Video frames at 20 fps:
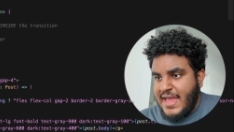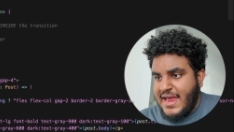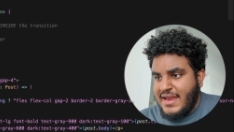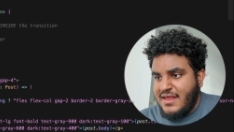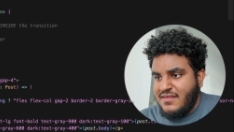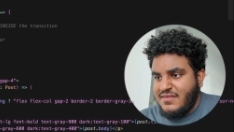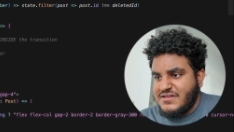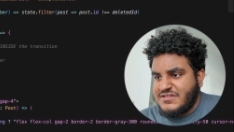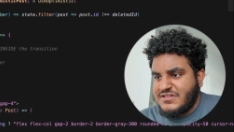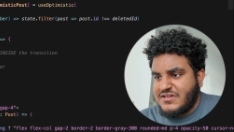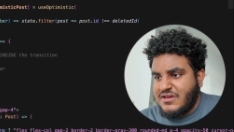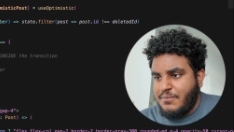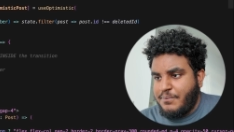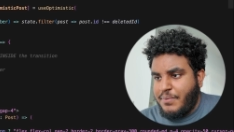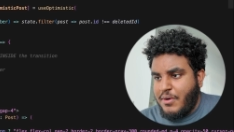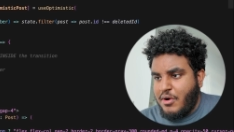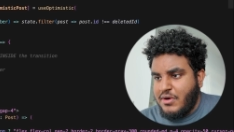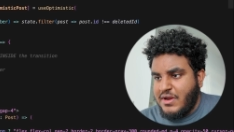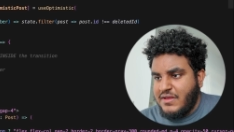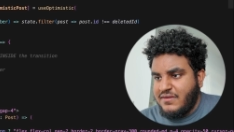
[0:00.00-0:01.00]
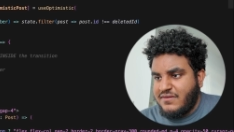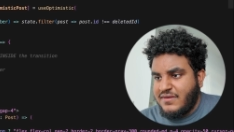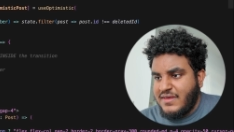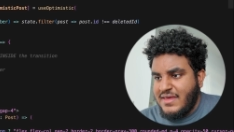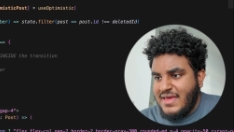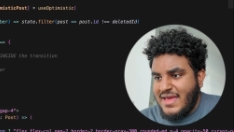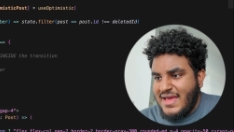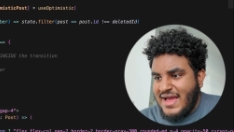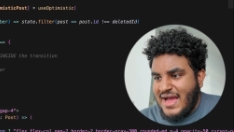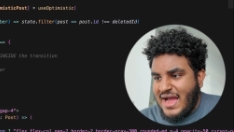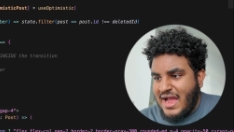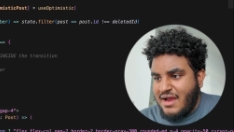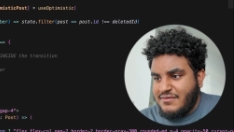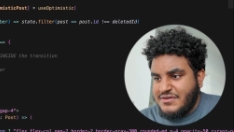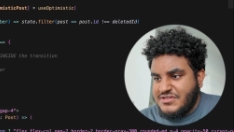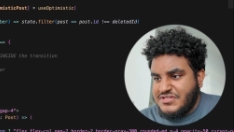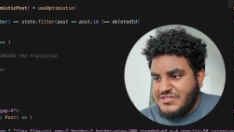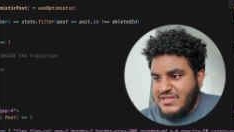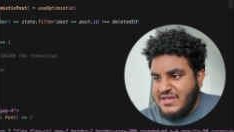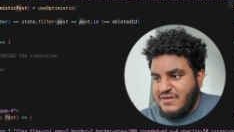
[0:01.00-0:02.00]
And in this component, I
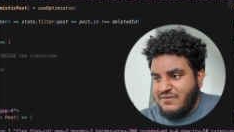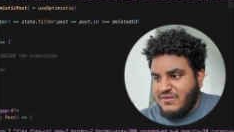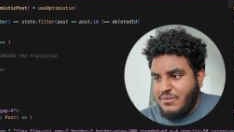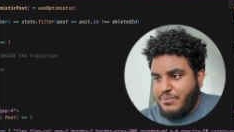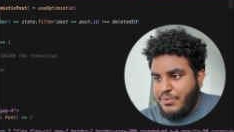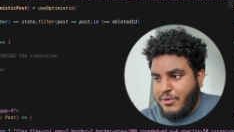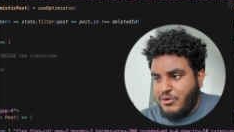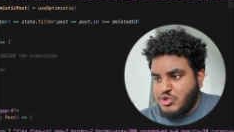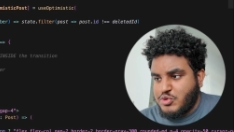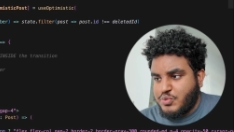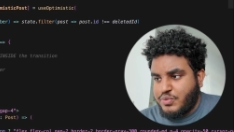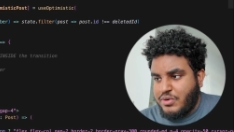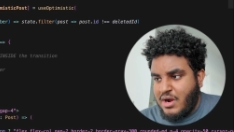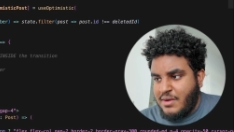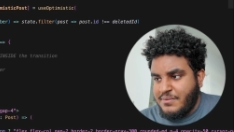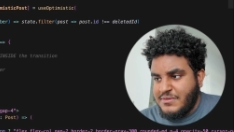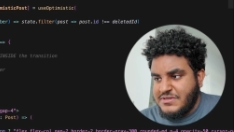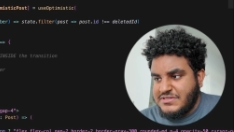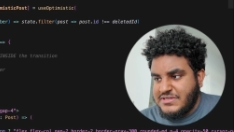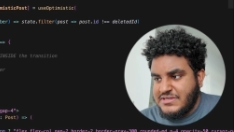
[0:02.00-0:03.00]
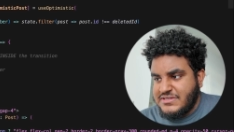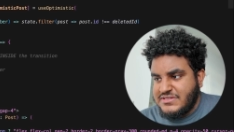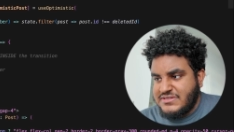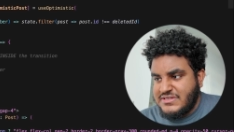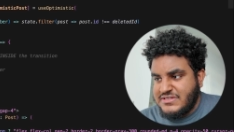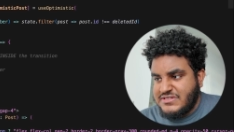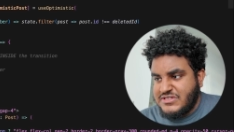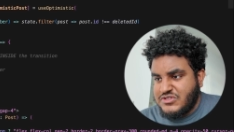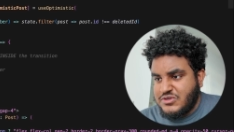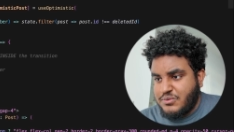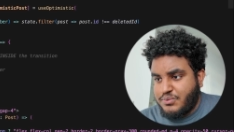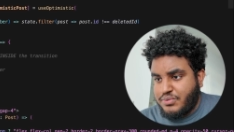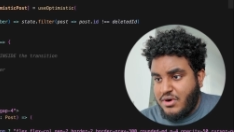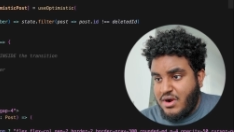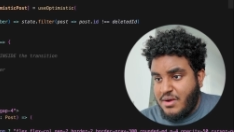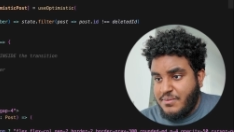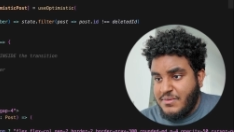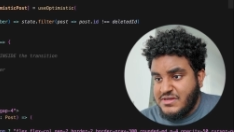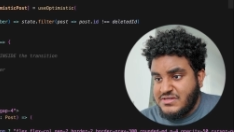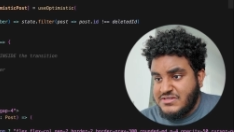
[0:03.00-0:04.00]
receive the post promises. This is a
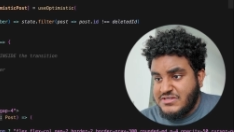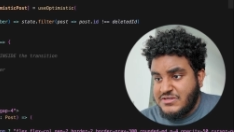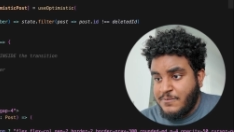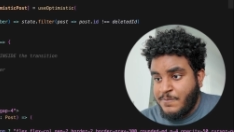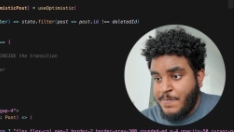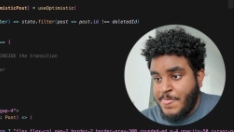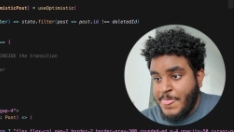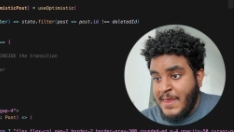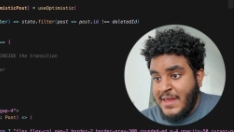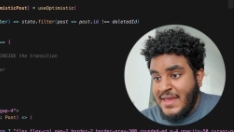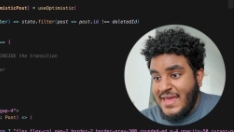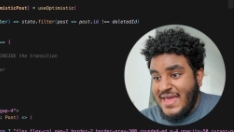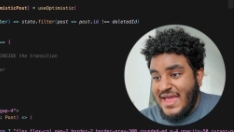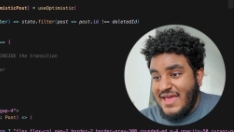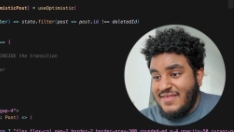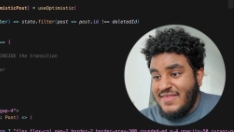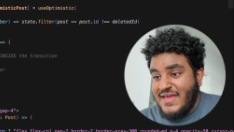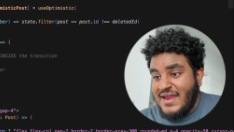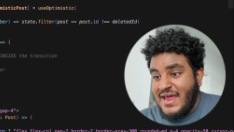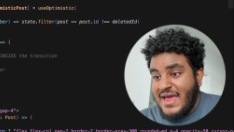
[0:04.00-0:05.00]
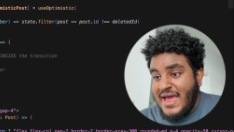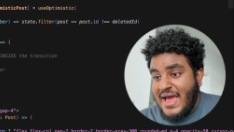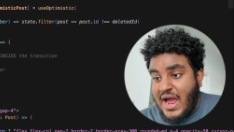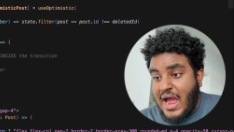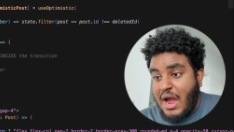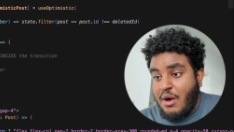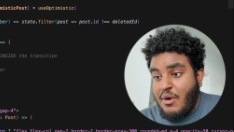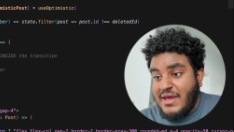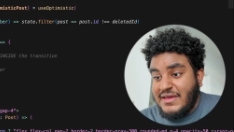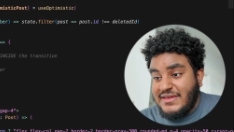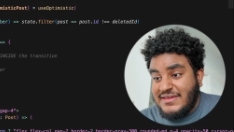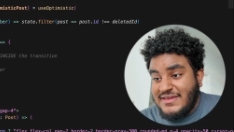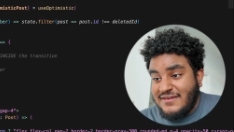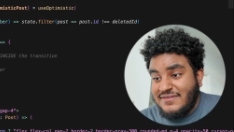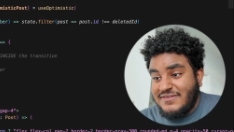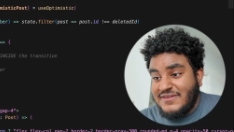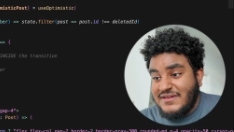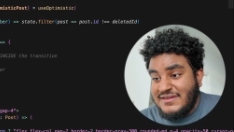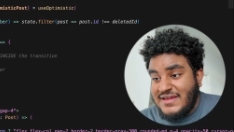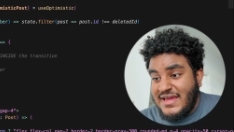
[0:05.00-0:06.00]
promise. And then how I
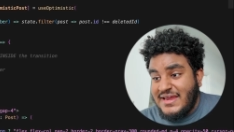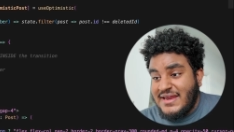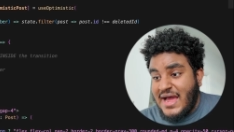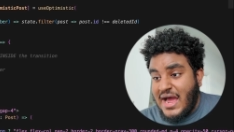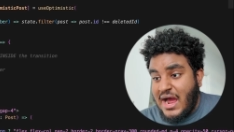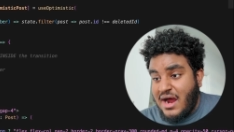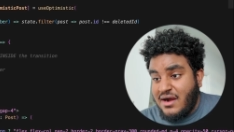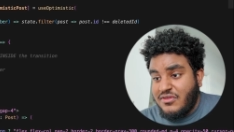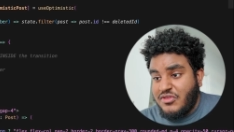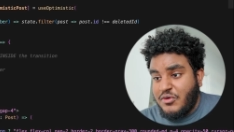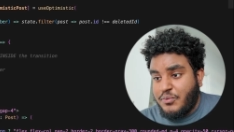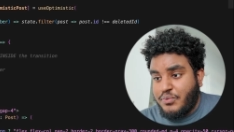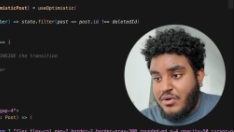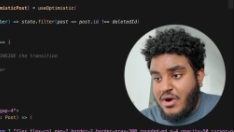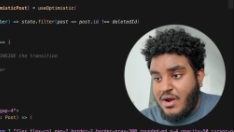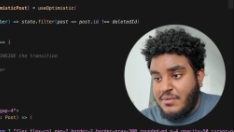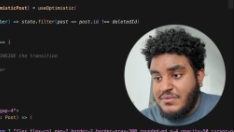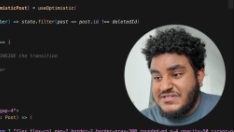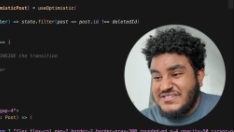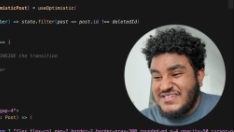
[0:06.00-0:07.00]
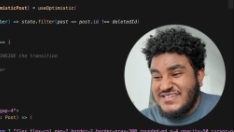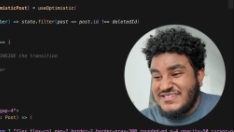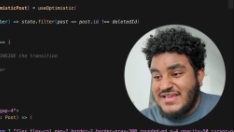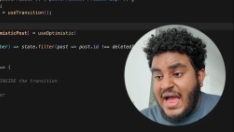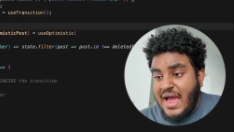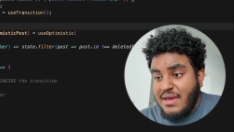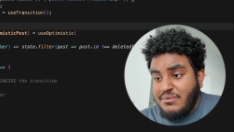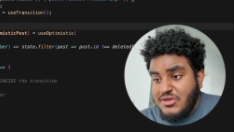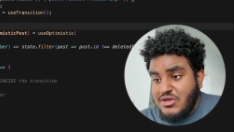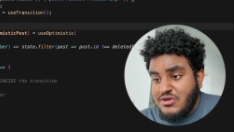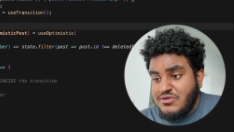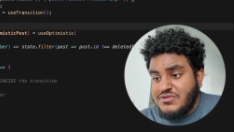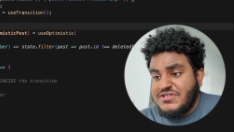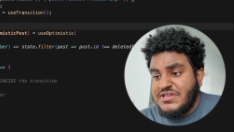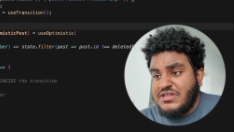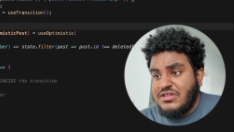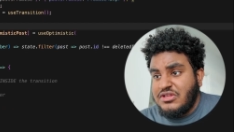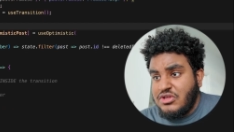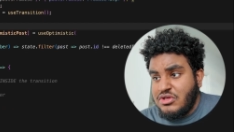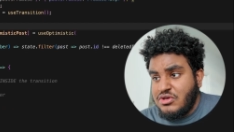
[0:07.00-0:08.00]
get the data out of the promise is I'm
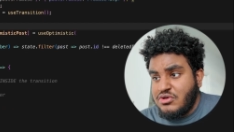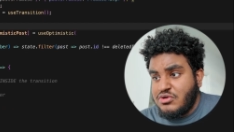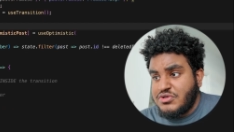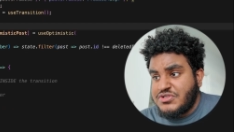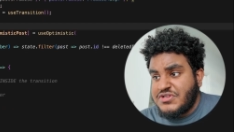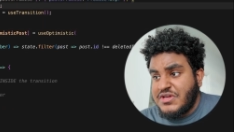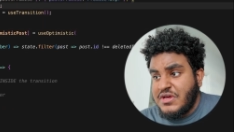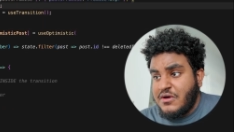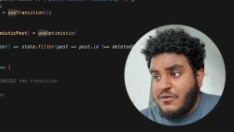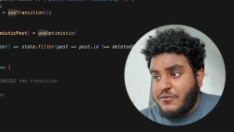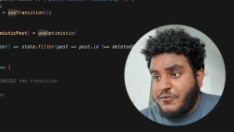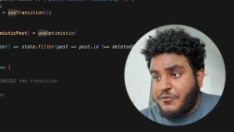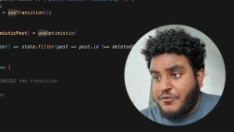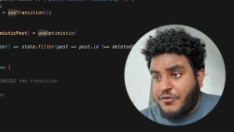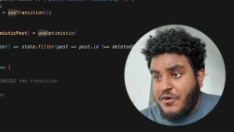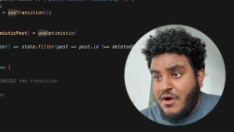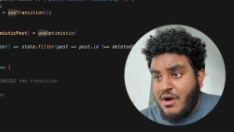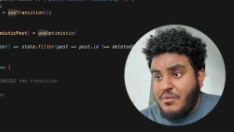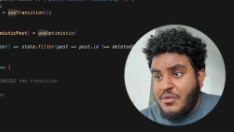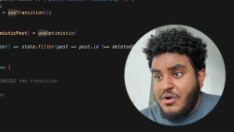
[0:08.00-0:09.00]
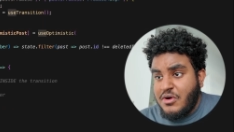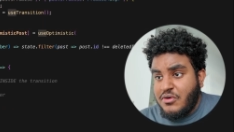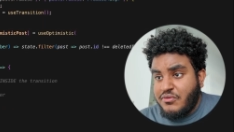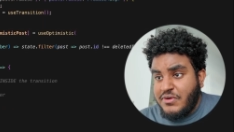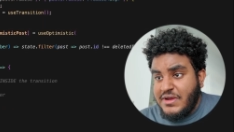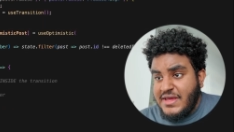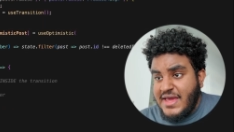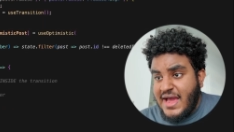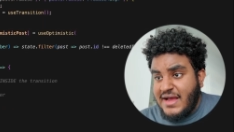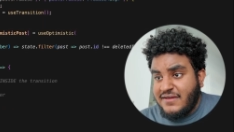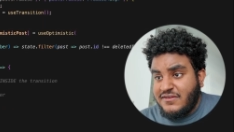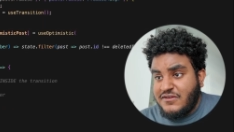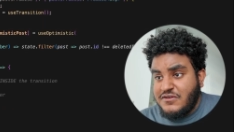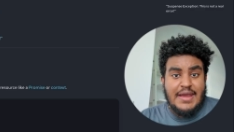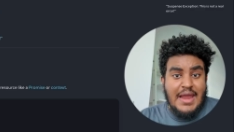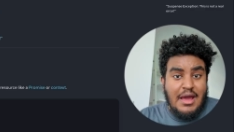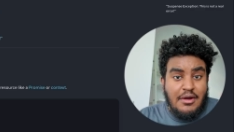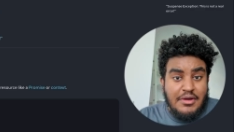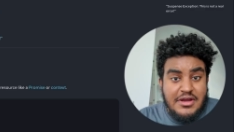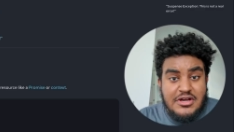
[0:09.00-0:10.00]
using use from
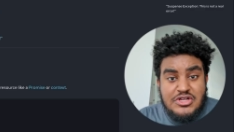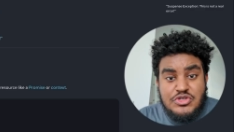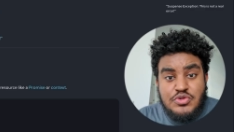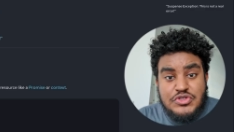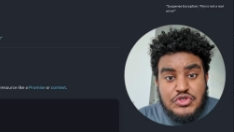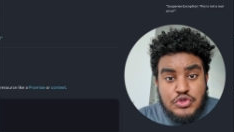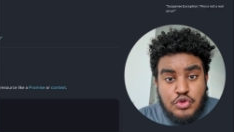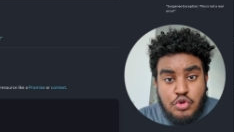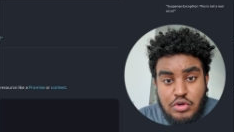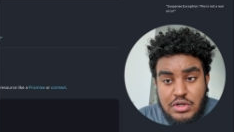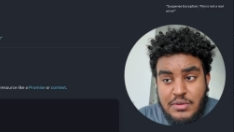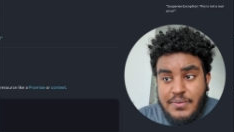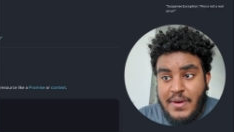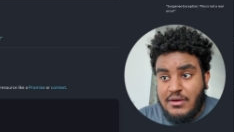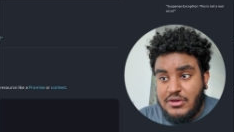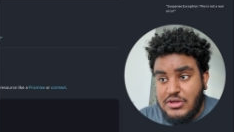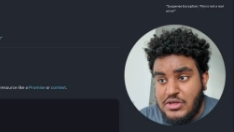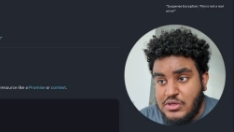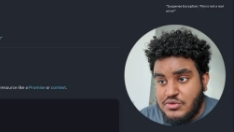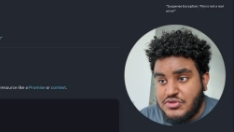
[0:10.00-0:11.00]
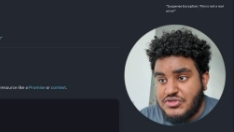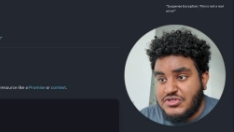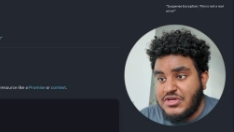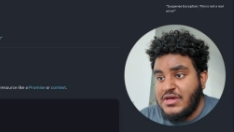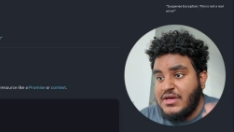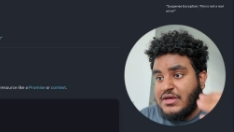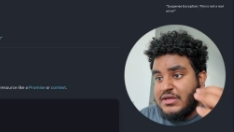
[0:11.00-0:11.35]
React. Now here's what's cool about use.